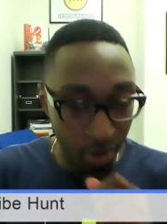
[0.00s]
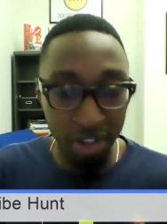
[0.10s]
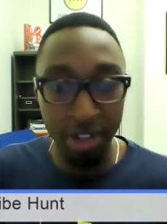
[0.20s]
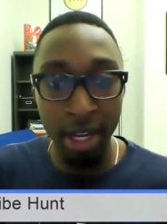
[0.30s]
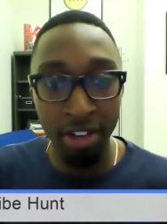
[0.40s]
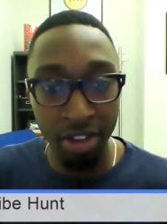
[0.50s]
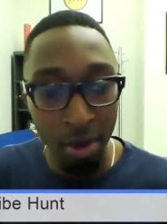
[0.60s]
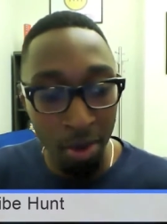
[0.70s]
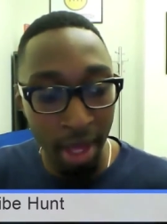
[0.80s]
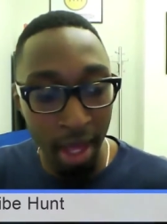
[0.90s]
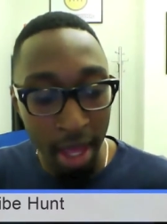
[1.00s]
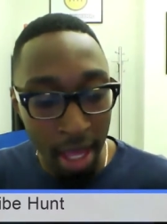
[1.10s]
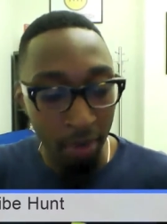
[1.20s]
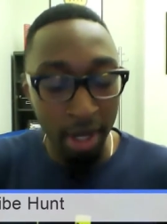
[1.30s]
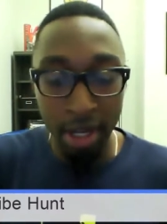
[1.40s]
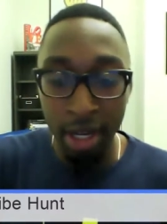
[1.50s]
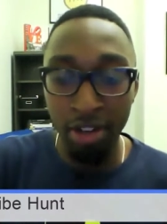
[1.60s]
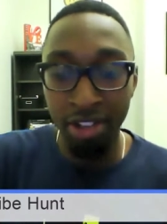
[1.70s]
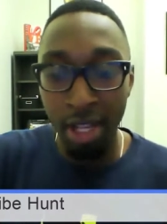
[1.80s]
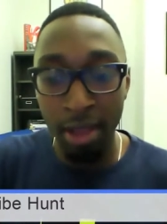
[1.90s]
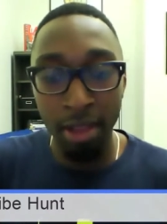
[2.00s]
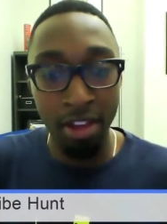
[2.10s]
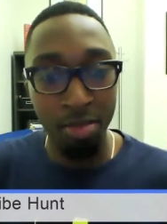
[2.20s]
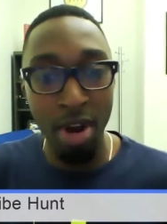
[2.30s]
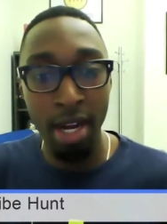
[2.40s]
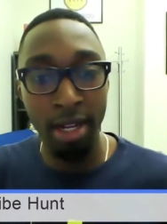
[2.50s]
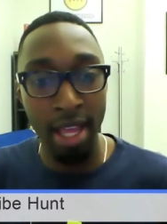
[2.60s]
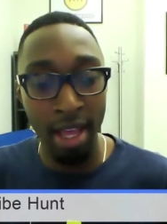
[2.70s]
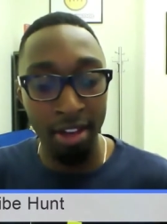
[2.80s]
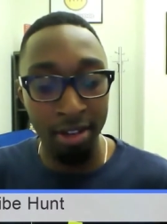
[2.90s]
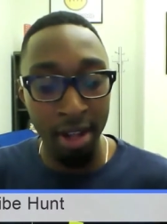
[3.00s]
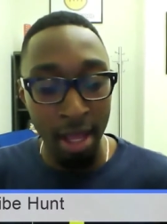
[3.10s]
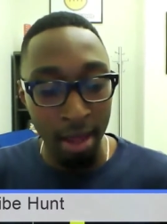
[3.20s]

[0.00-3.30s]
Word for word: so it just kind of showed that we need to understand that this product has